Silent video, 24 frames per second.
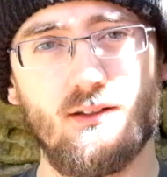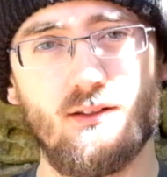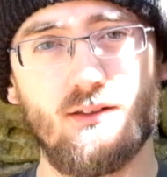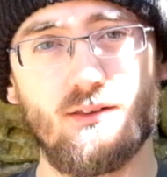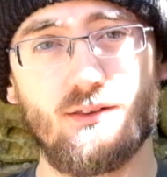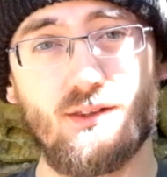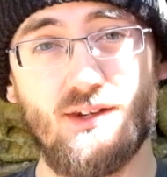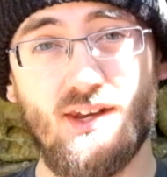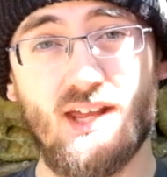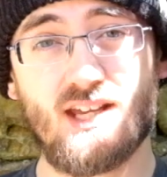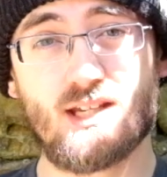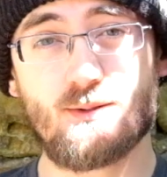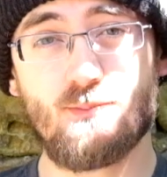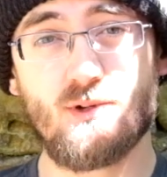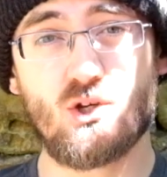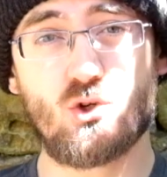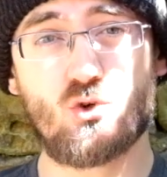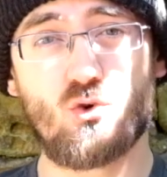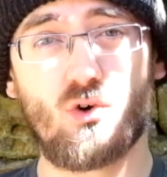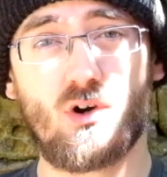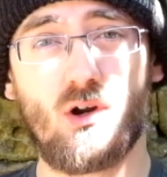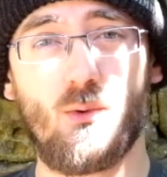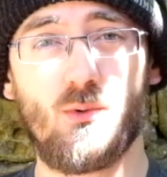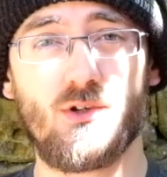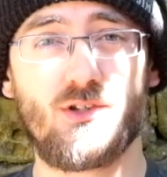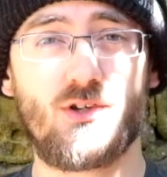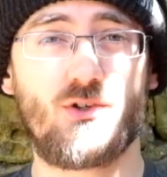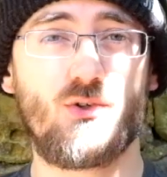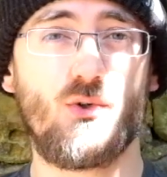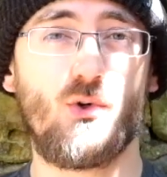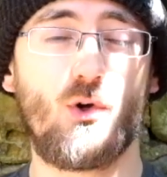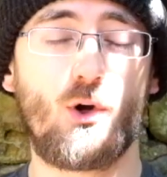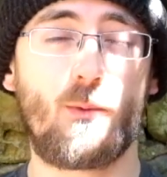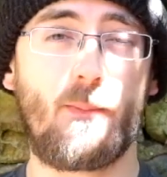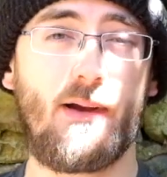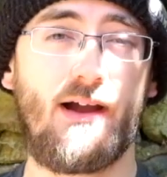The next mid truck I want to
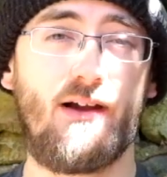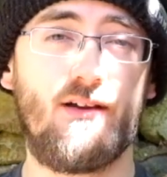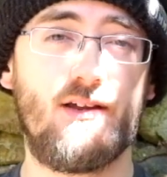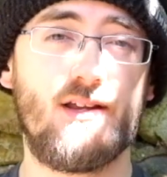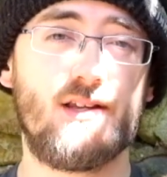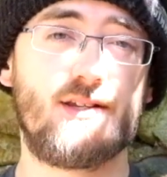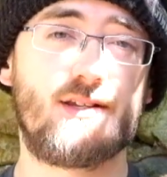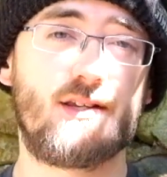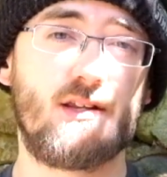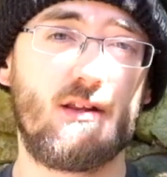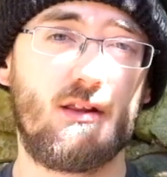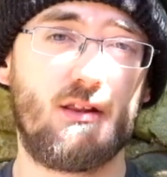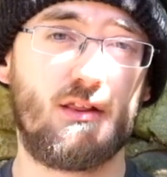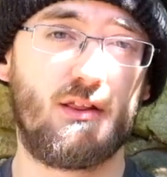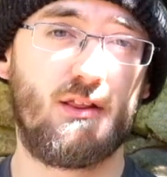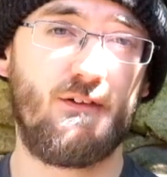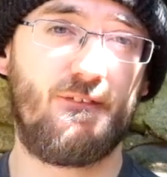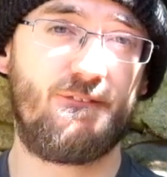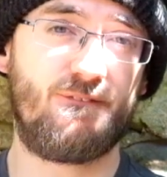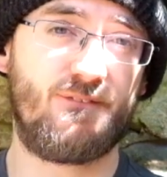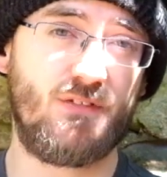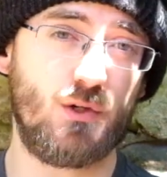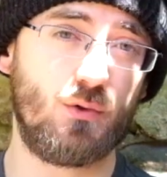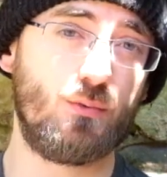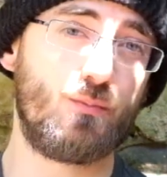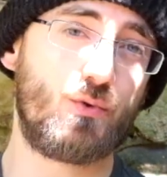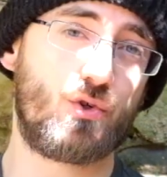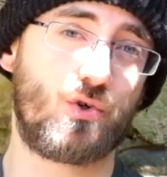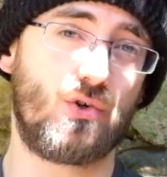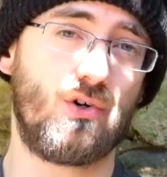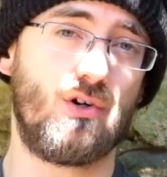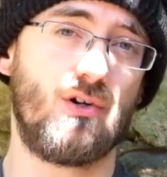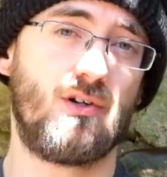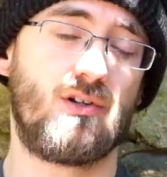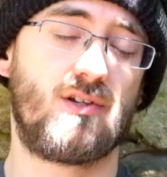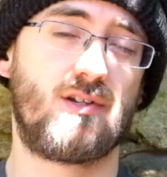talk about is the Film
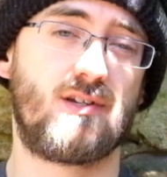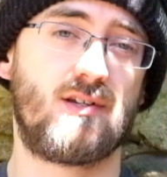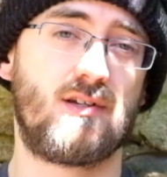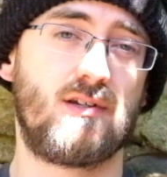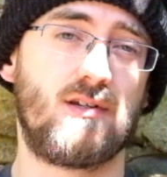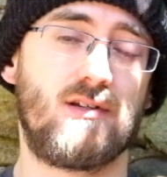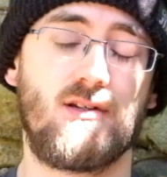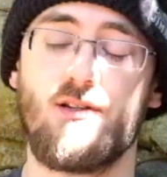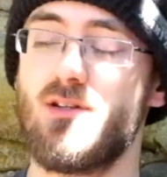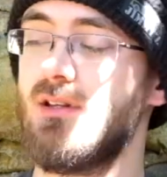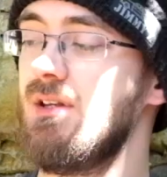Trucks.